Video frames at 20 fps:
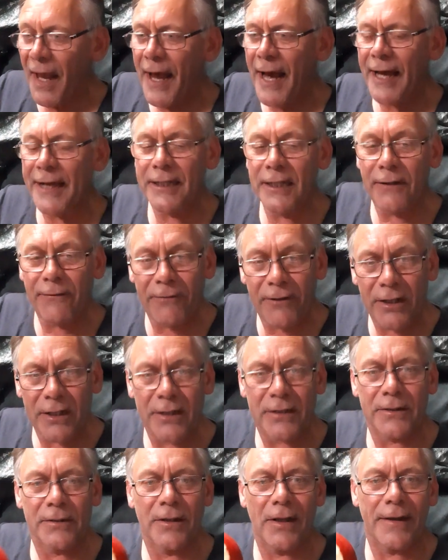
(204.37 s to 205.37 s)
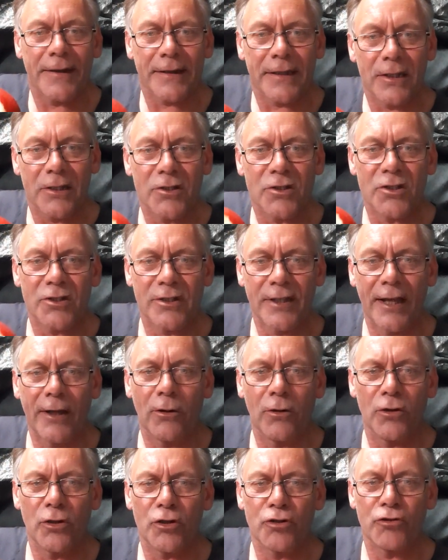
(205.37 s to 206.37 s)
And if it can stay
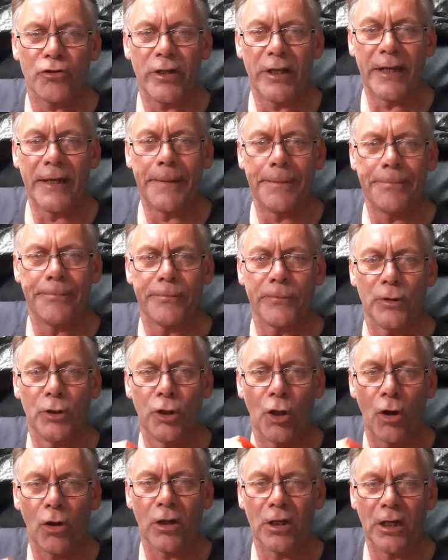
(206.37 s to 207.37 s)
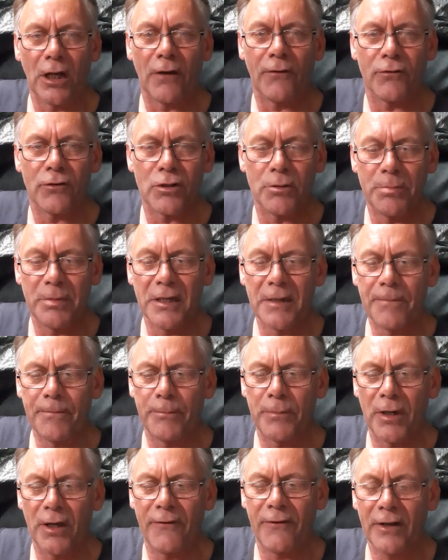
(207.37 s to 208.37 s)
on the tree long enough to be
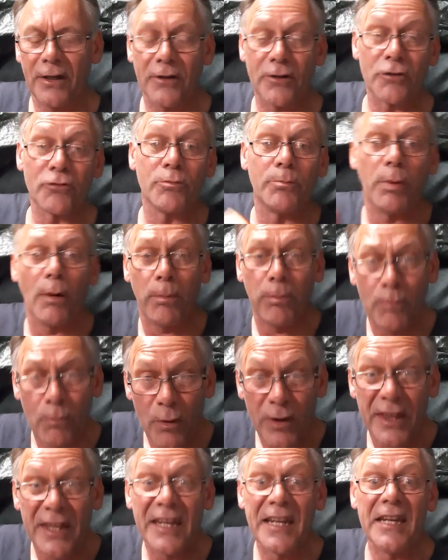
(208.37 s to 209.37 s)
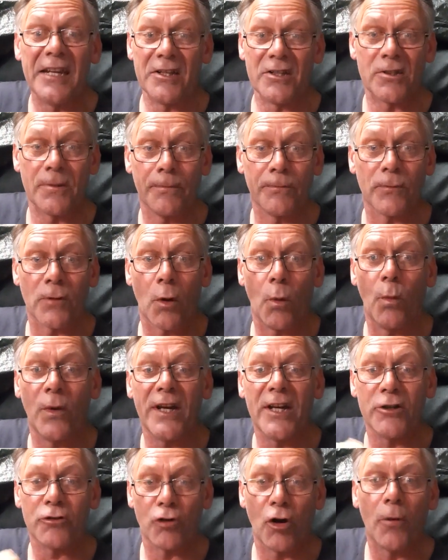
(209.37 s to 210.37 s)
perfect, the problem with it is when
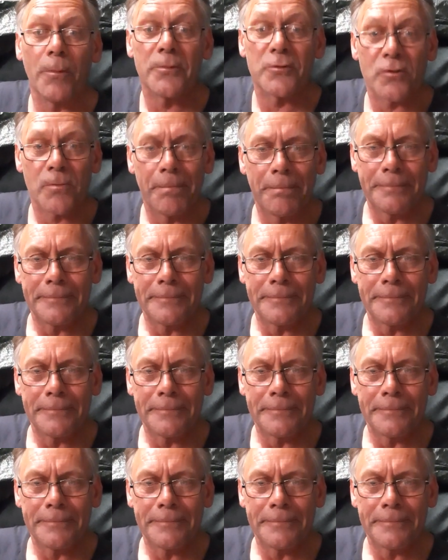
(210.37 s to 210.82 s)
it drops,